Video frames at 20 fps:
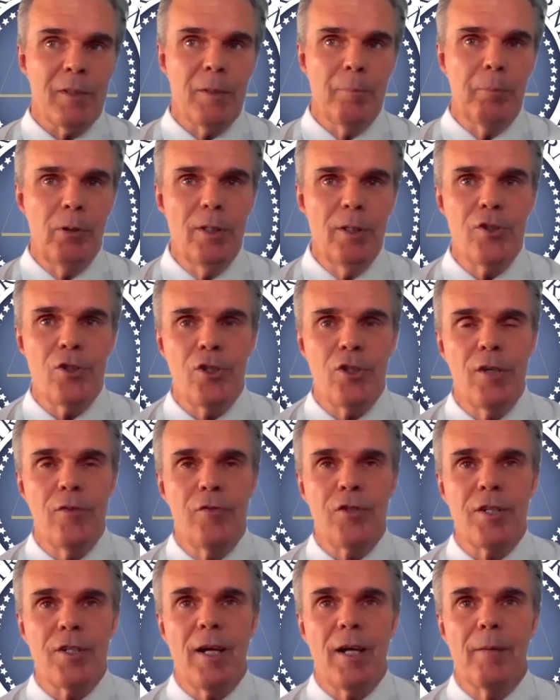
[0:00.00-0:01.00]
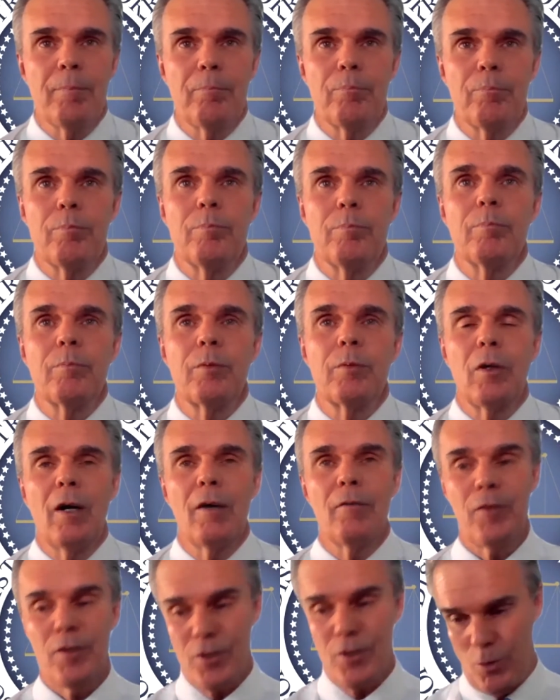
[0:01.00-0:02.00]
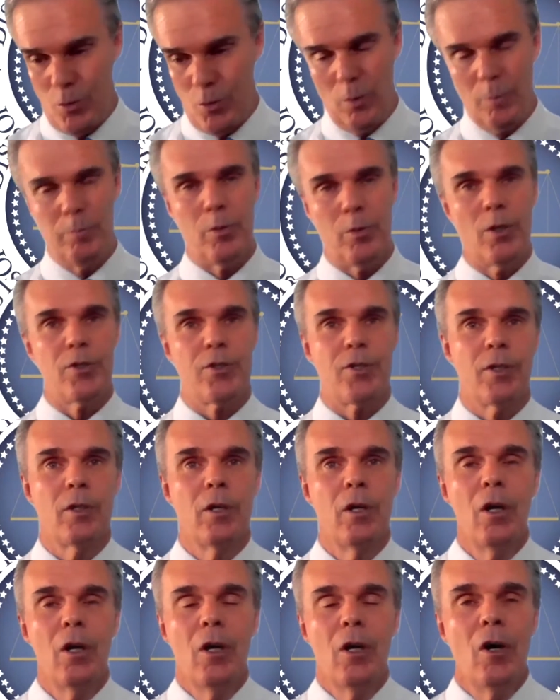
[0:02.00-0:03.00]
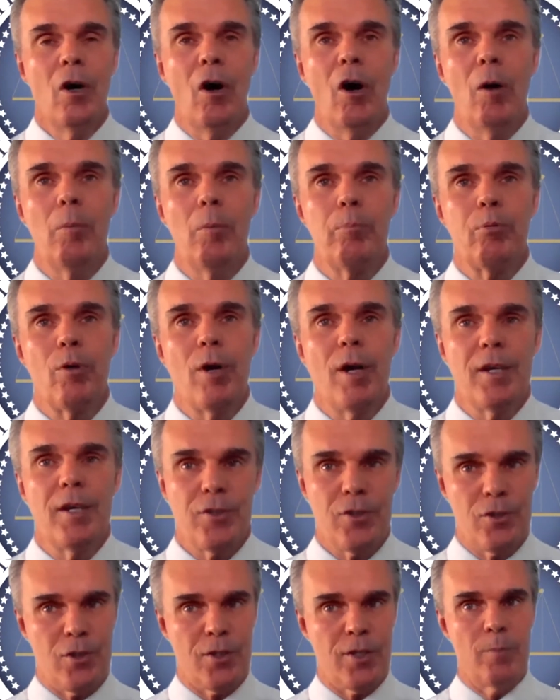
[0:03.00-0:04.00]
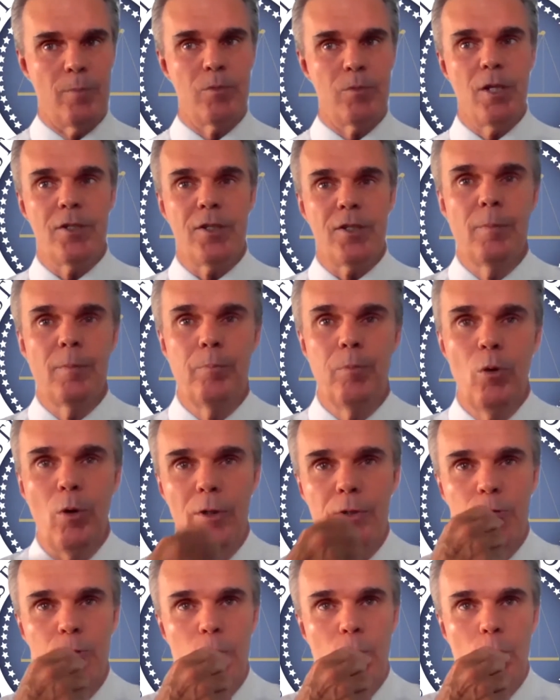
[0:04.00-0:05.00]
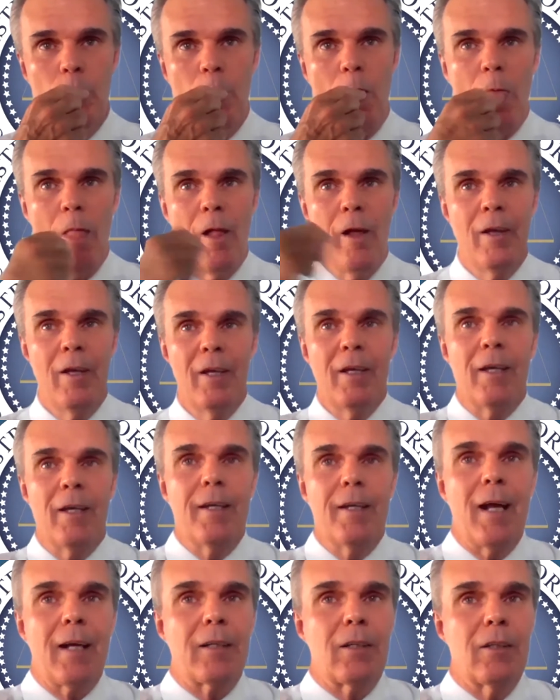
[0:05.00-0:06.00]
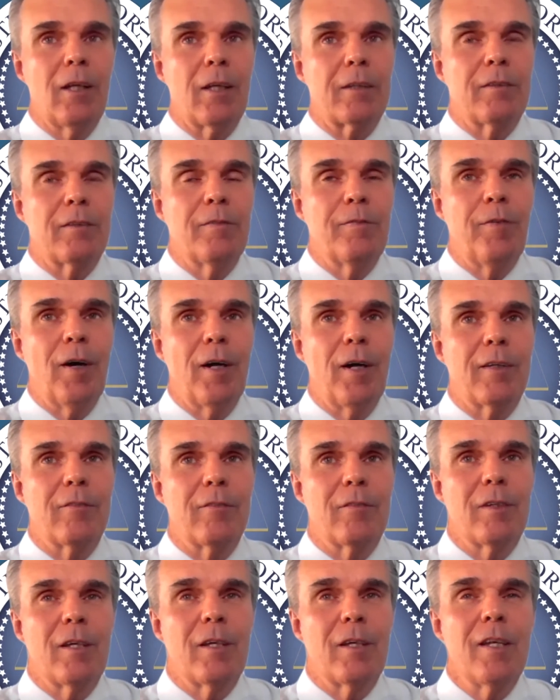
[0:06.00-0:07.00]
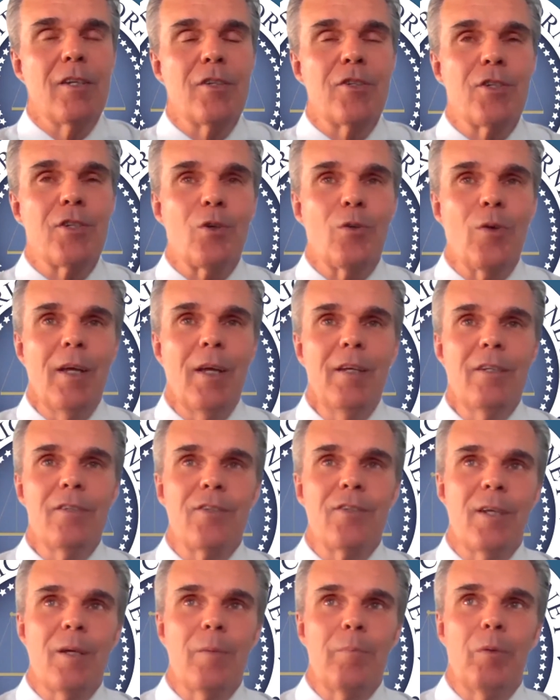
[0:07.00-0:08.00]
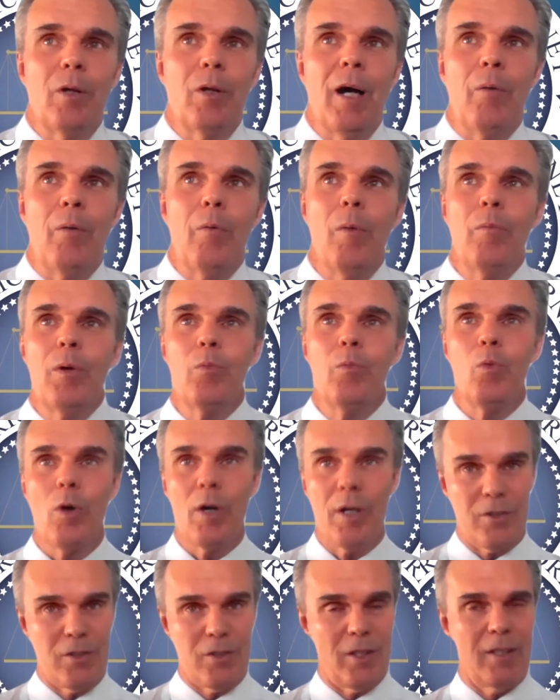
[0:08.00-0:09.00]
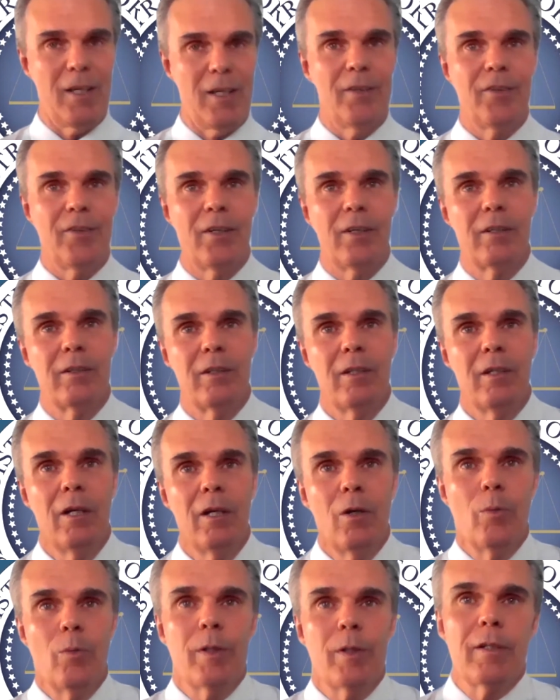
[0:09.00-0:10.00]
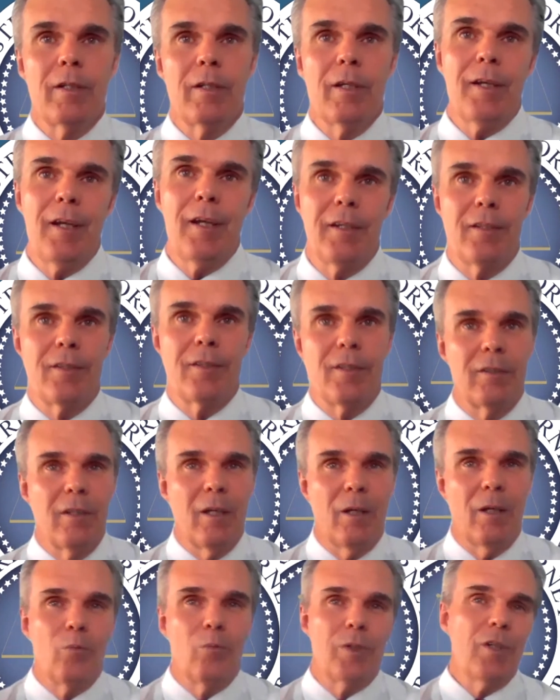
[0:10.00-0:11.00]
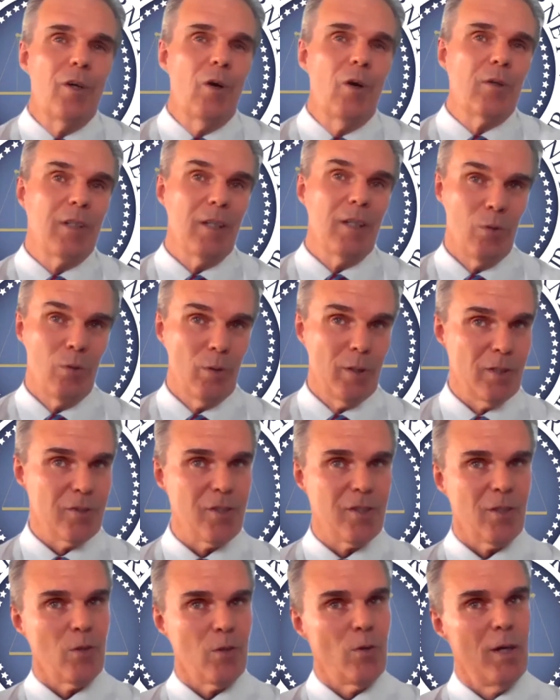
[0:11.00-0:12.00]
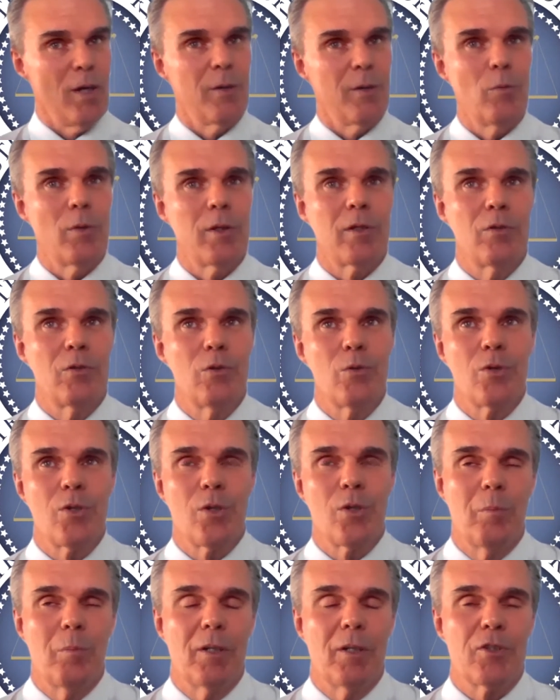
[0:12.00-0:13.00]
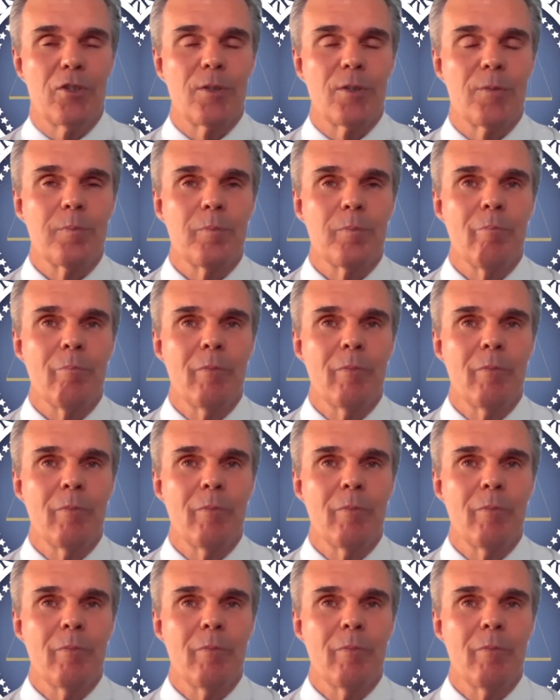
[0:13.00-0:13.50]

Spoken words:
The police chiefs at our conference to a person all praised SIMS as an important tool in our collective fight. And it's a great example how when we work together, we can get anything done. When you don't care who gets the credit, we can do so much.